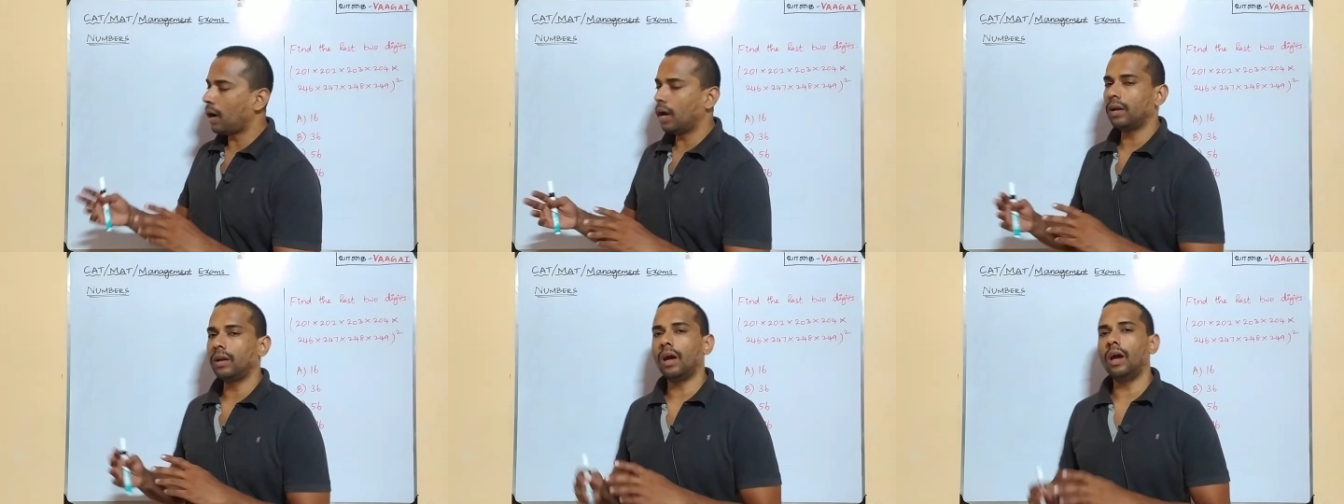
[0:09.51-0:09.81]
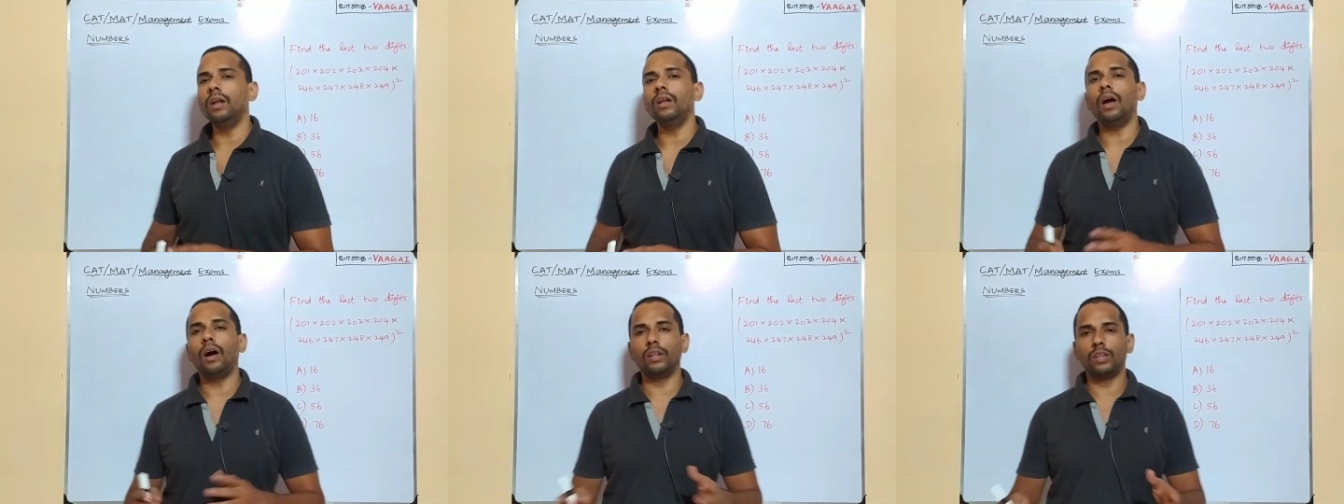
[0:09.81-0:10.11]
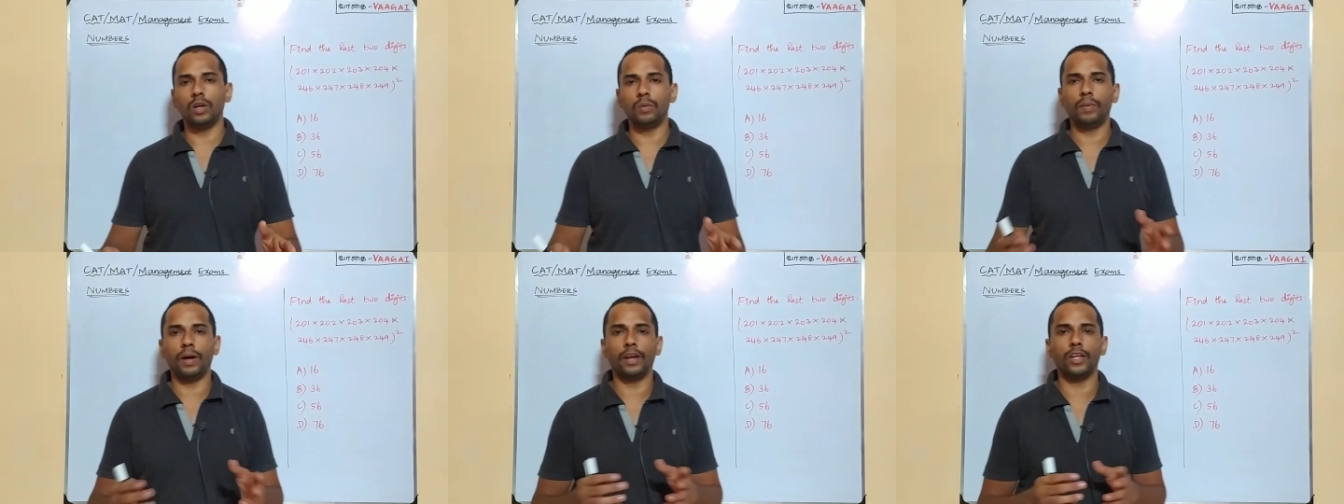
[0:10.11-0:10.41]
MAT and
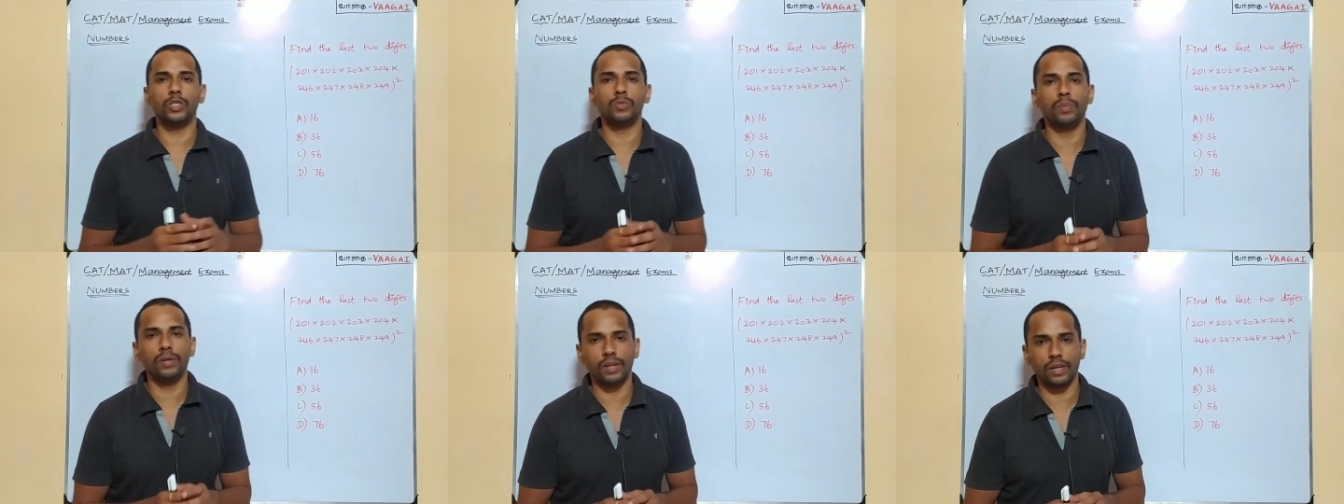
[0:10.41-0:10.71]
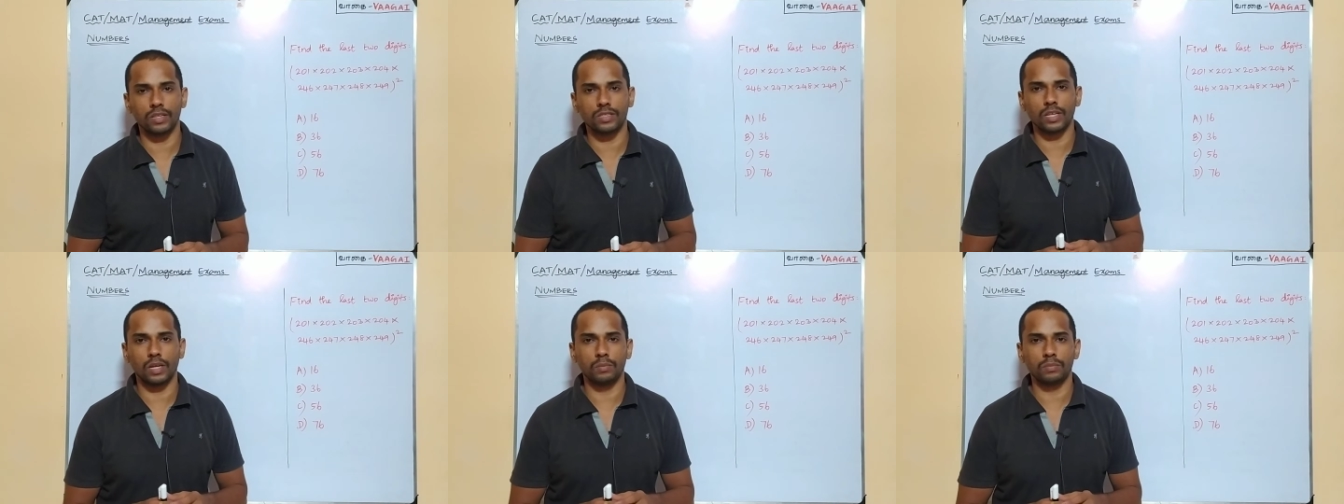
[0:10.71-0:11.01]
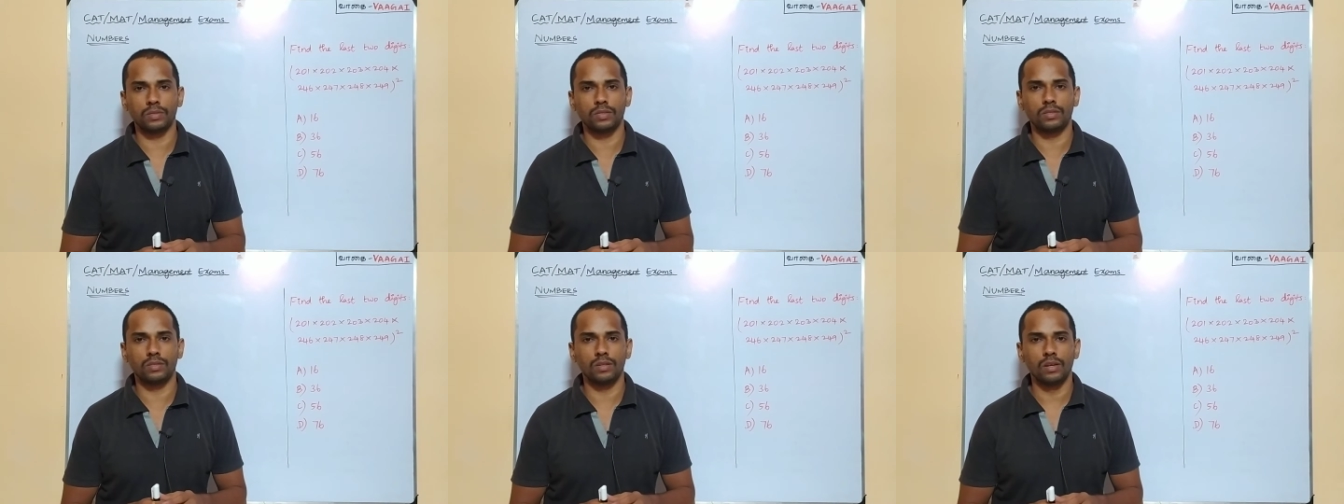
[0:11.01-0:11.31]
other management
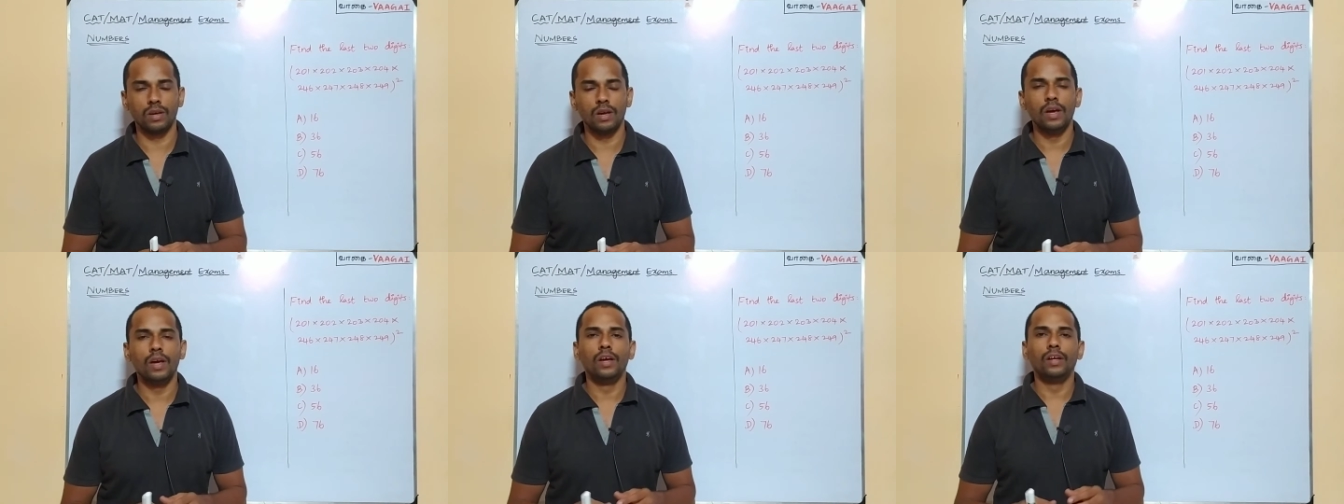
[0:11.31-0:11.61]
exams.